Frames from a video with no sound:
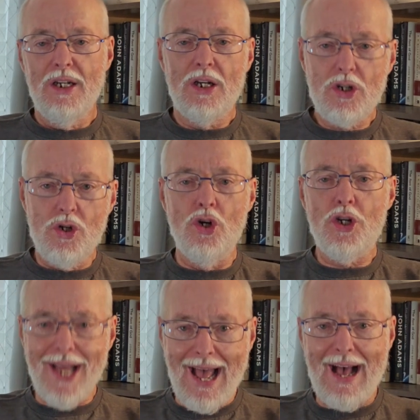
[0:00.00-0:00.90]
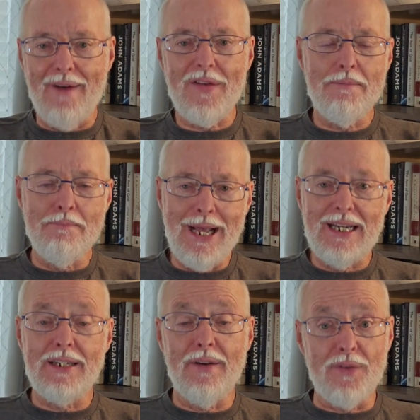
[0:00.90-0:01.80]
could have made
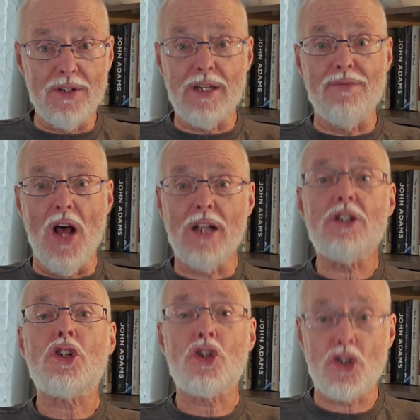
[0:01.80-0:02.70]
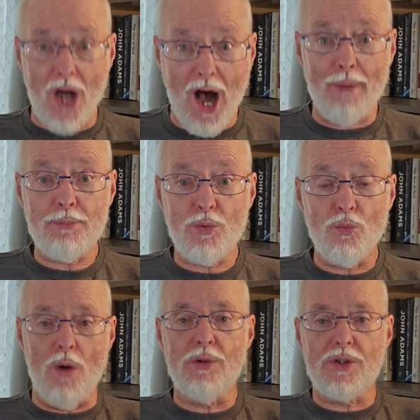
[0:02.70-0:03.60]
a difference if not stopped
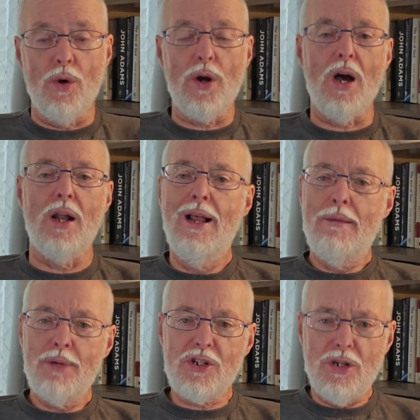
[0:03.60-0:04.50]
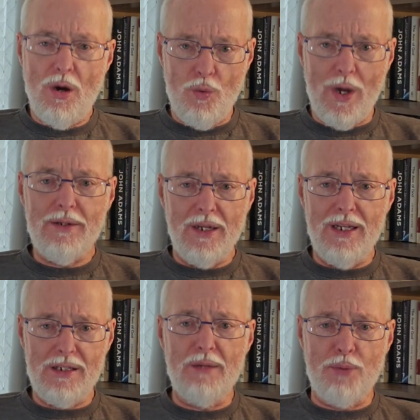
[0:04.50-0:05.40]
what was going on. But you know what
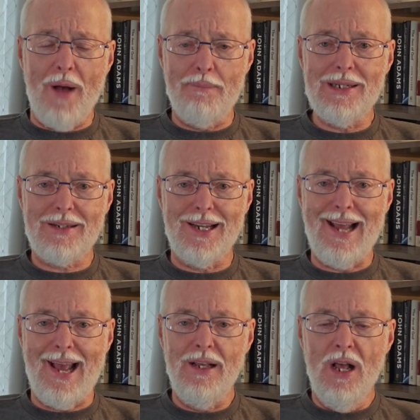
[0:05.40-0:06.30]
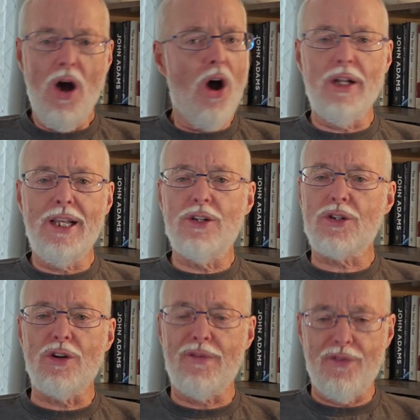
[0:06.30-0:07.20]
the problem is today? Our leaders
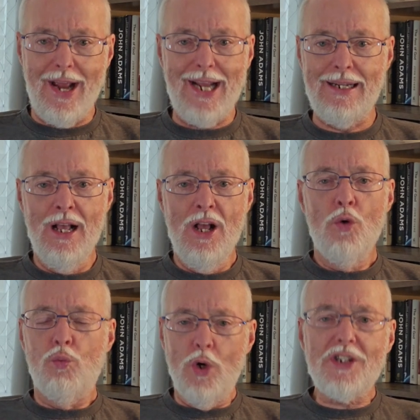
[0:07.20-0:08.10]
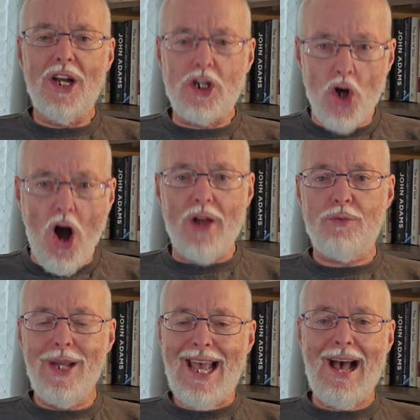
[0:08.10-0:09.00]
are afraid. Would to God
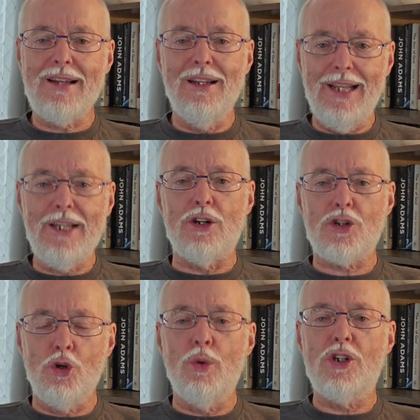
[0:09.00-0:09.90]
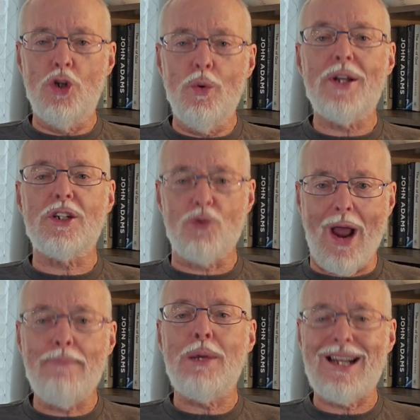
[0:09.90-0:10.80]
we had leaders who would do what is
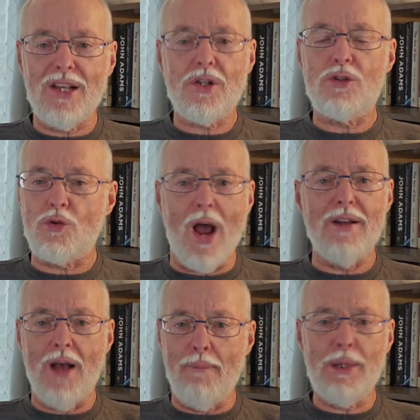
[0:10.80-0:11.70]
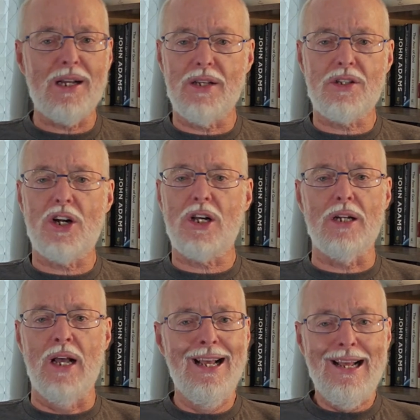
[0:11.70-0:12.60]
right because it's right, not because they're going
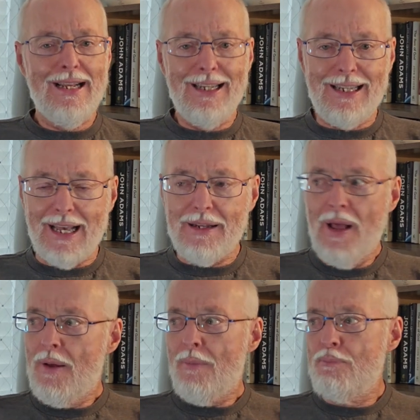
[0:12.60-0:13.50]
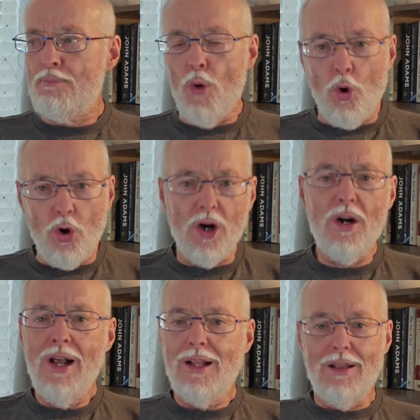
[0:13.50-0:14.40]
to get
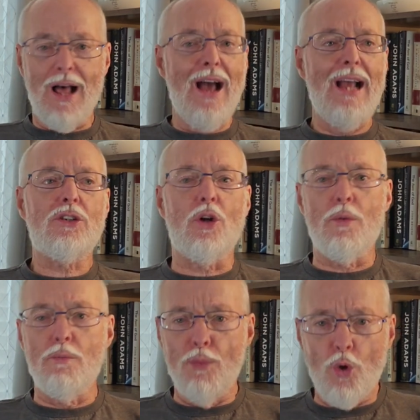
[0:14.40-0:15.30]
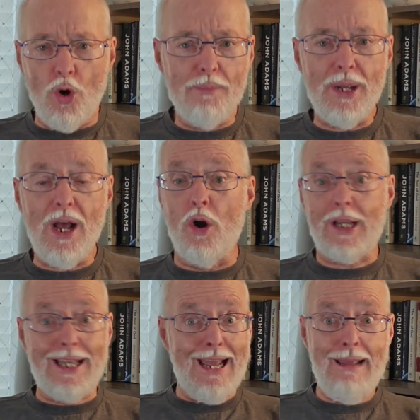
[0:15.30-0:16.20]
more likes or more or
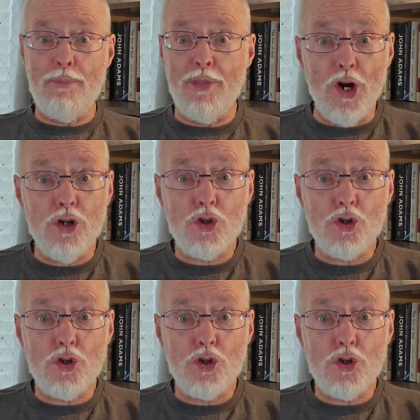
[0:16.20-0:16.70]
keep their